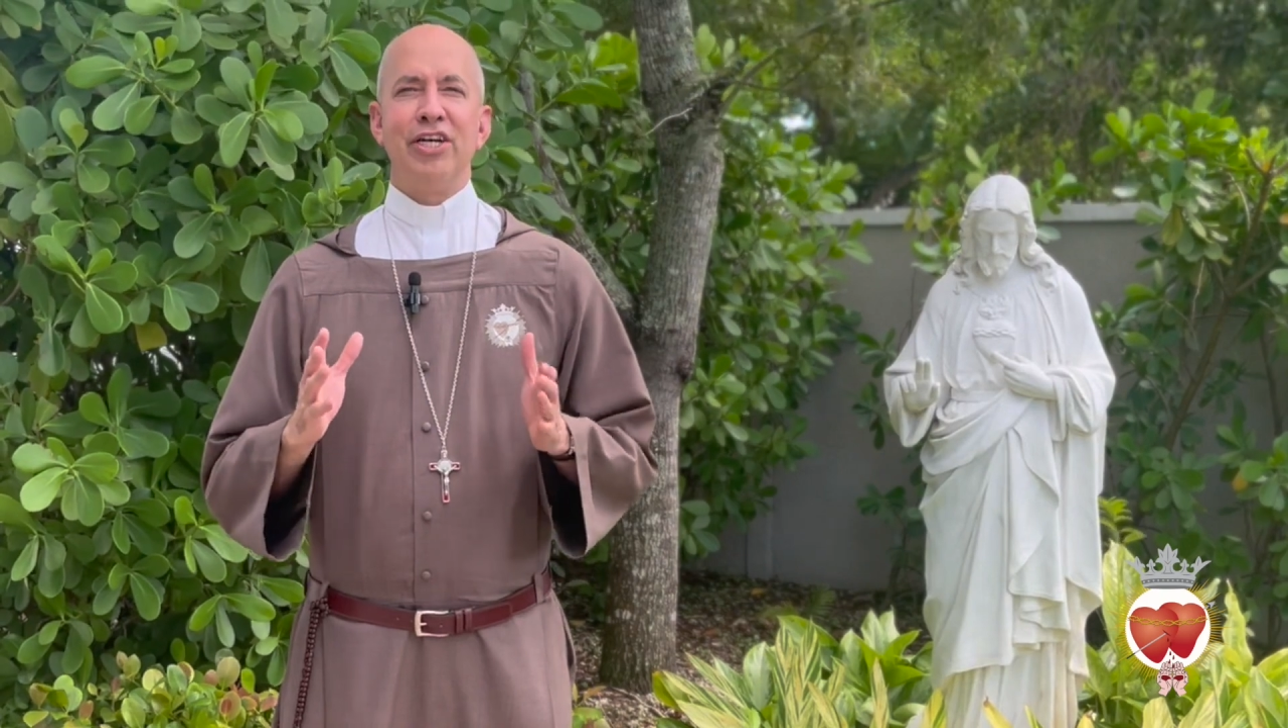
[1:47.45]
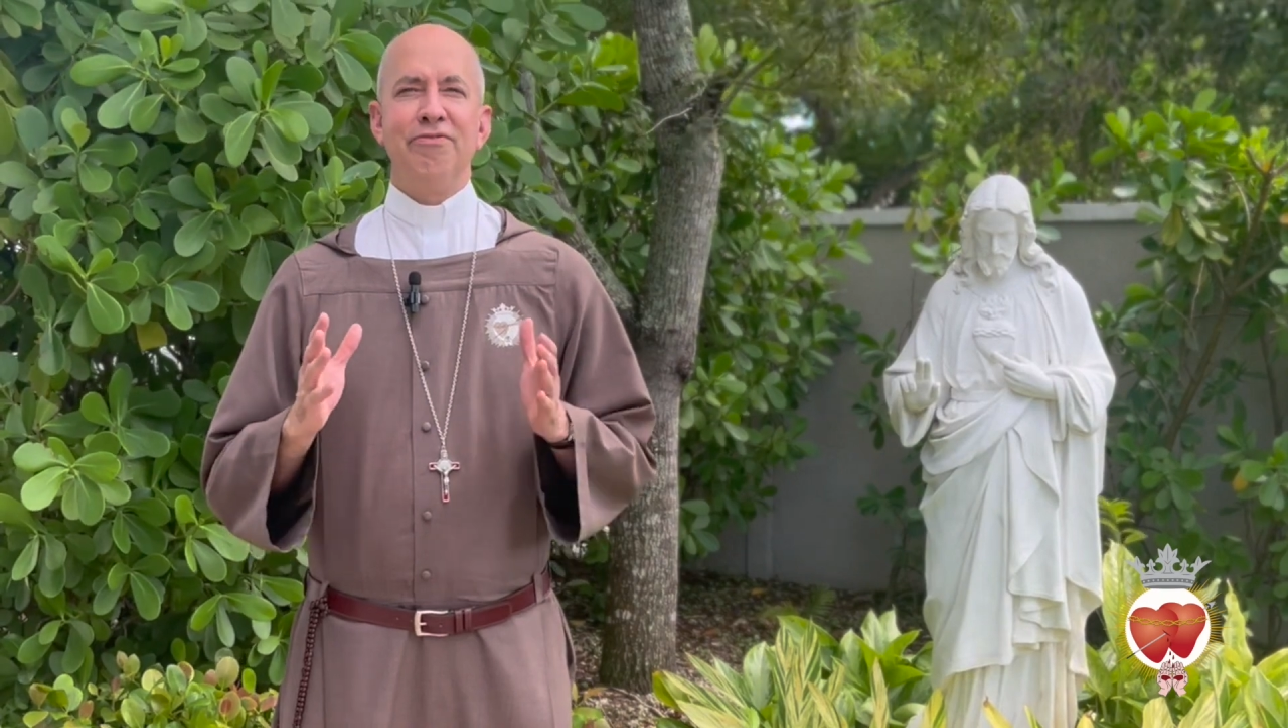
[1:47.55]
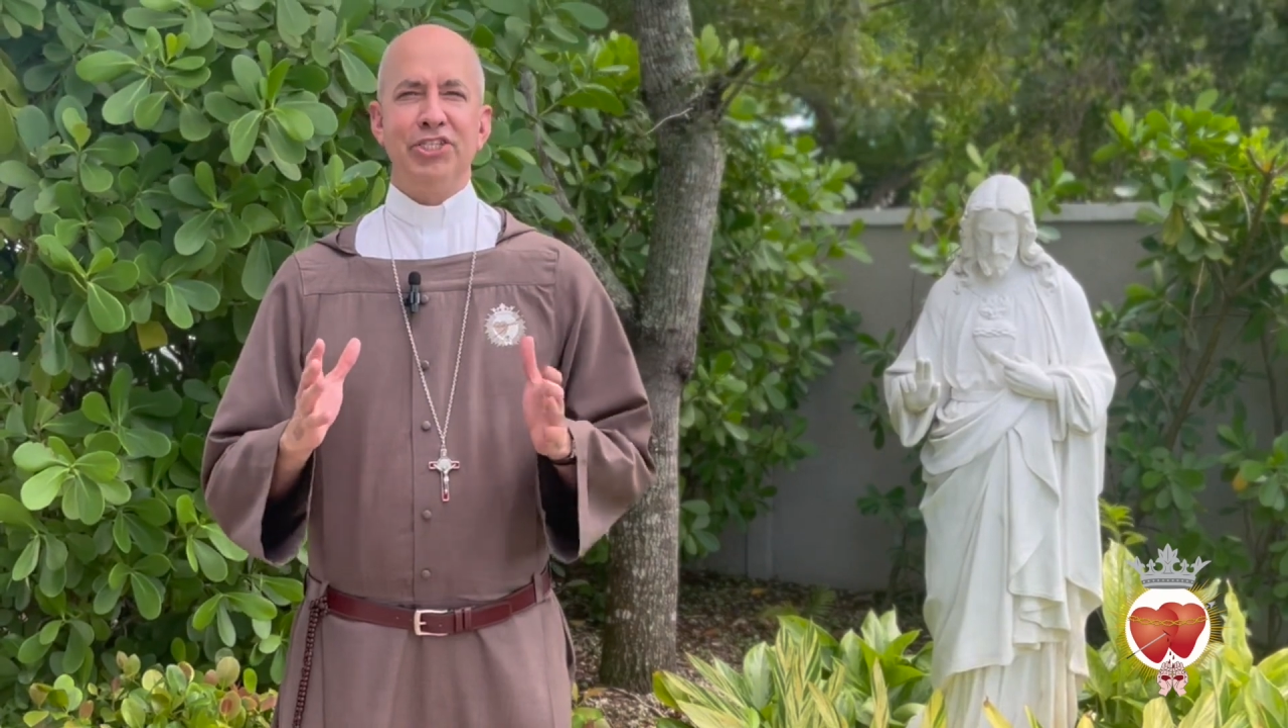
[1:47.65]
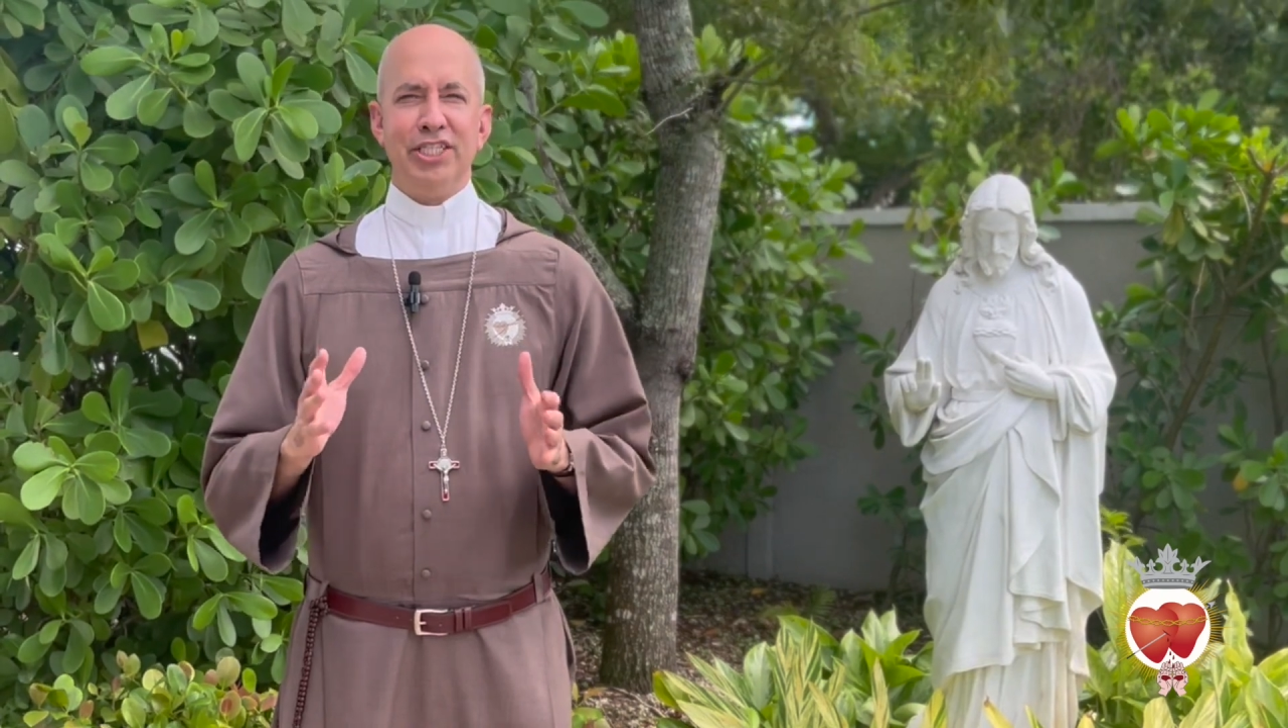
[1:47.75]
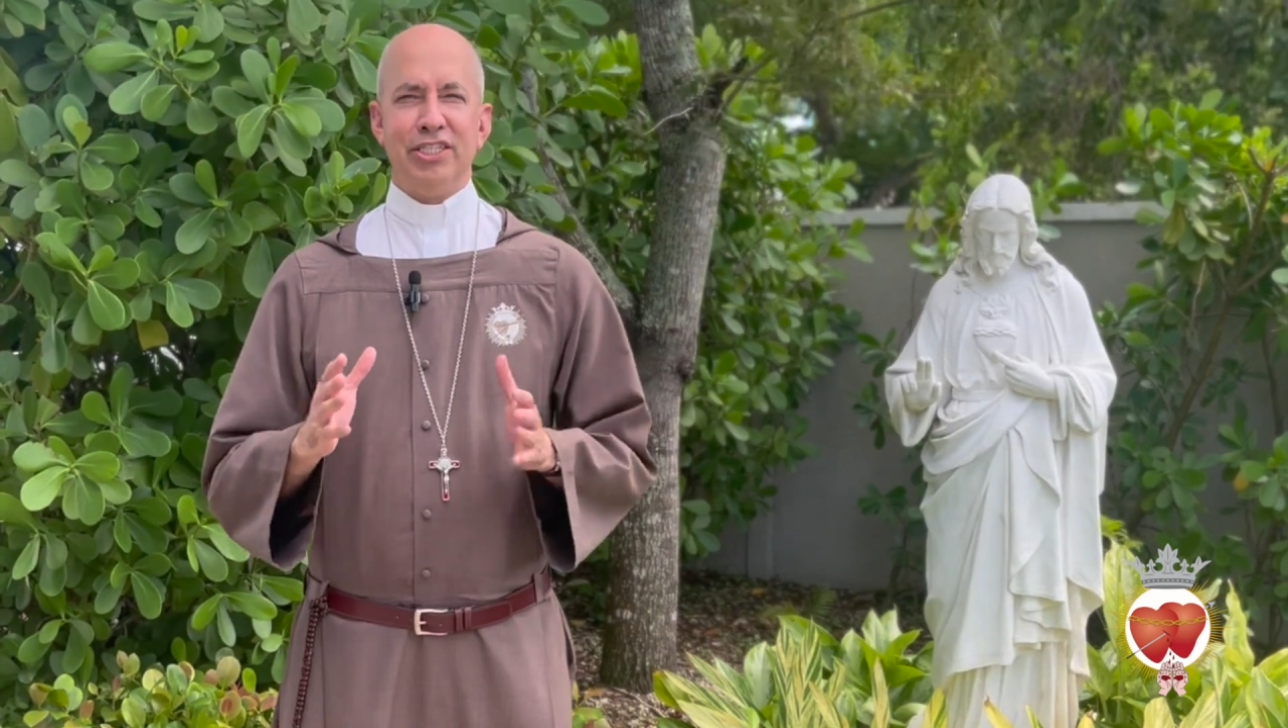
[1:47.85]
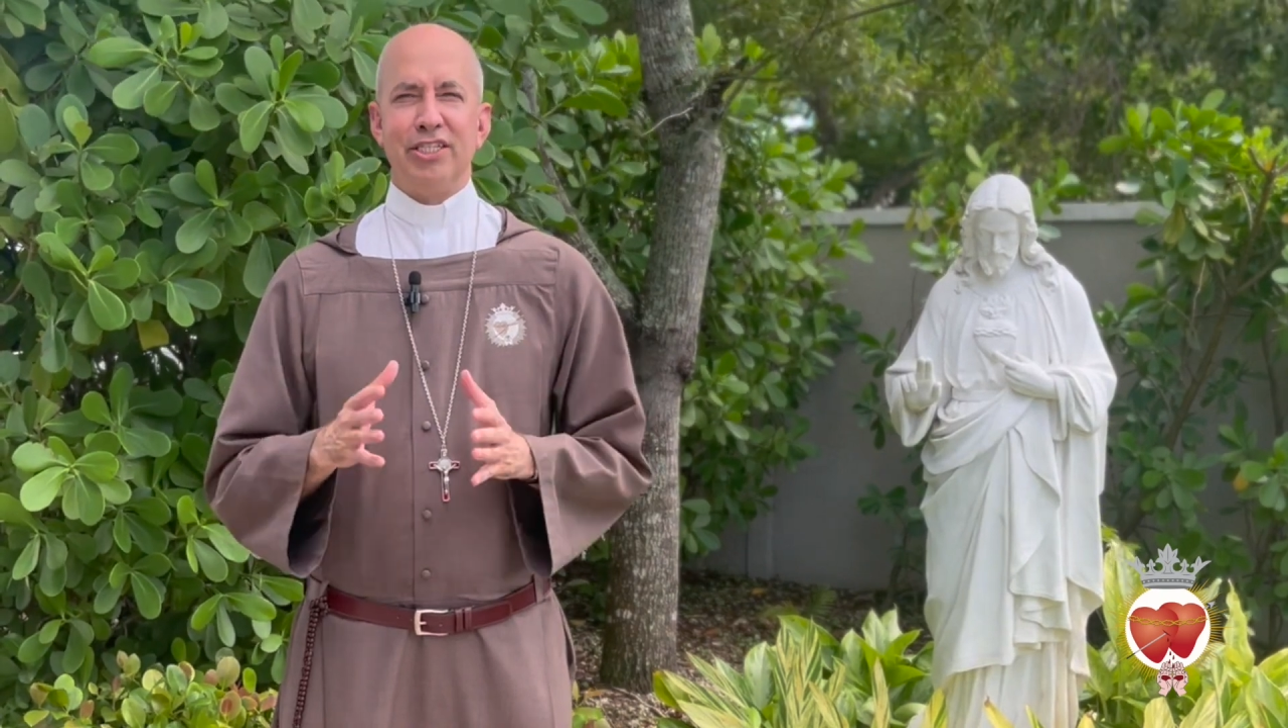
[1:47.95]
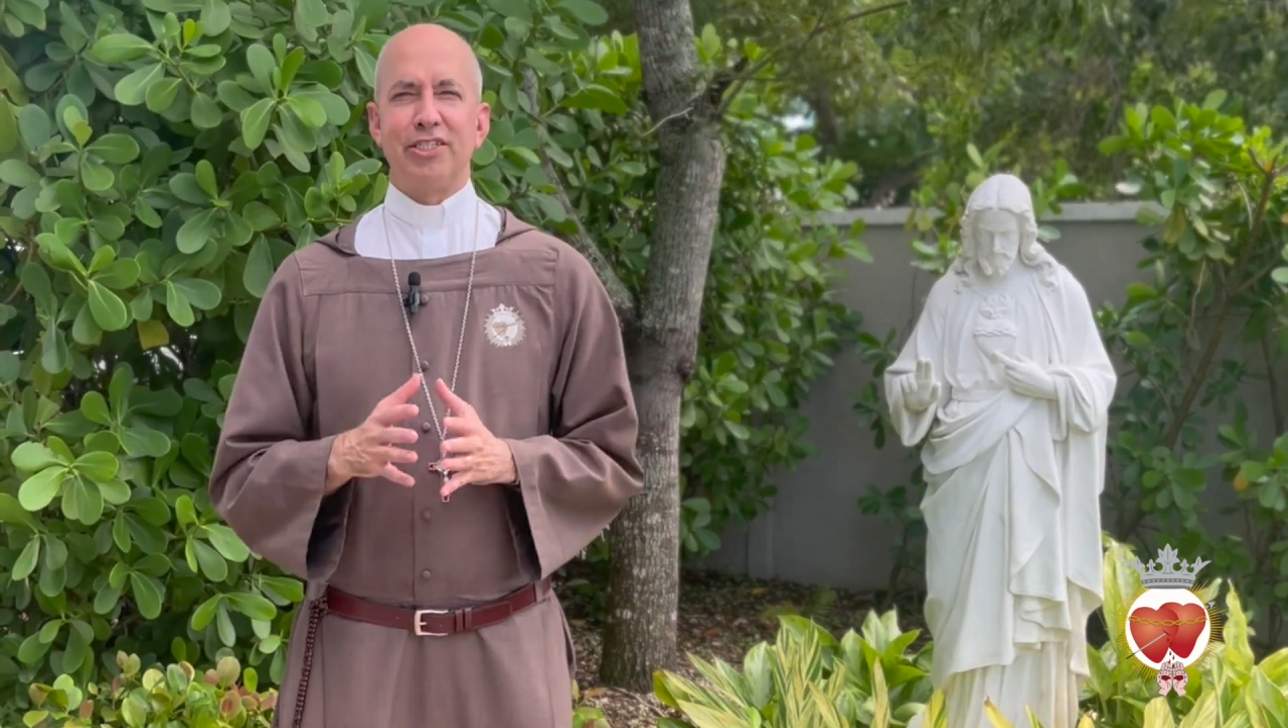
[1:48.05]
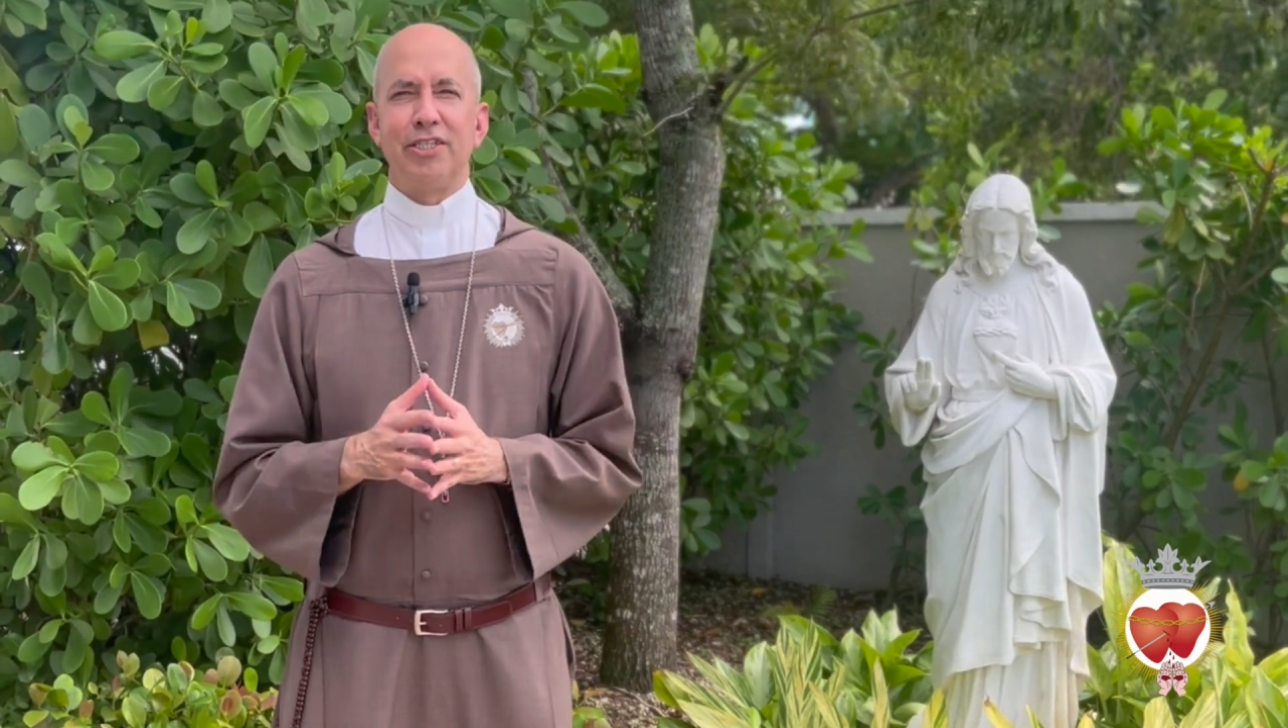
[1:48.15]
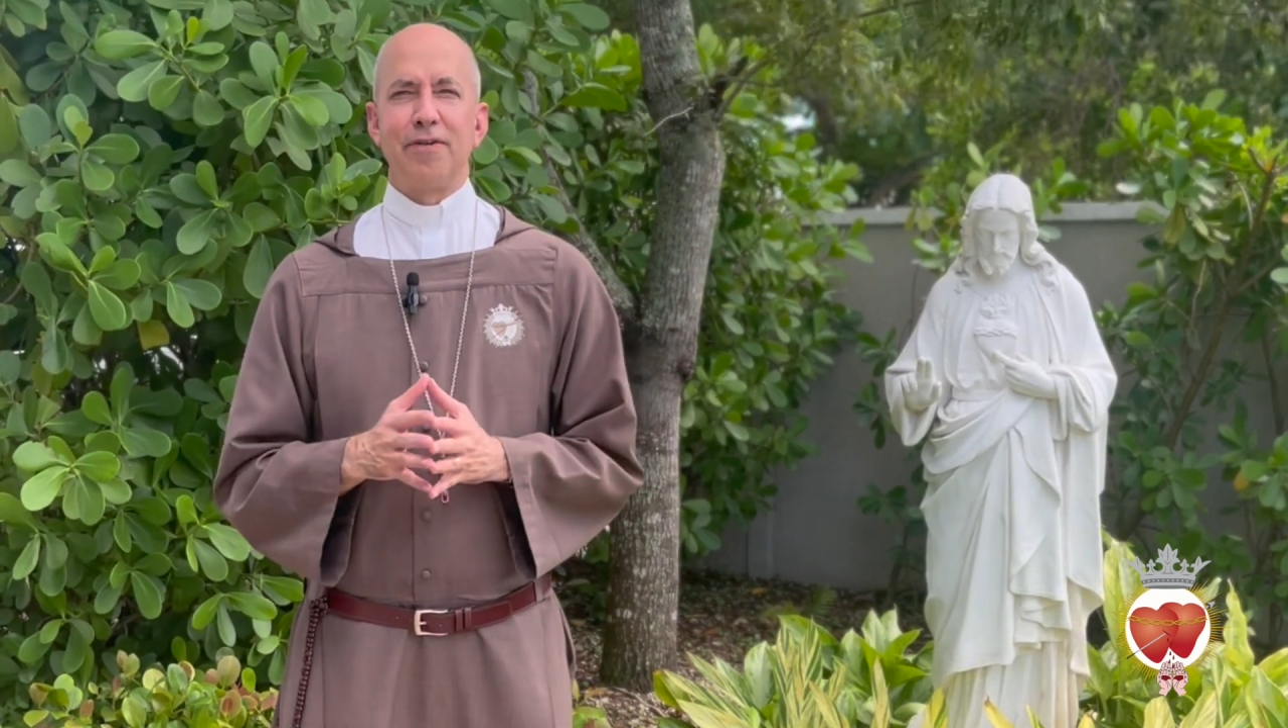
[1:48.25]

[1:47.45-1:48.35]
of Jesus.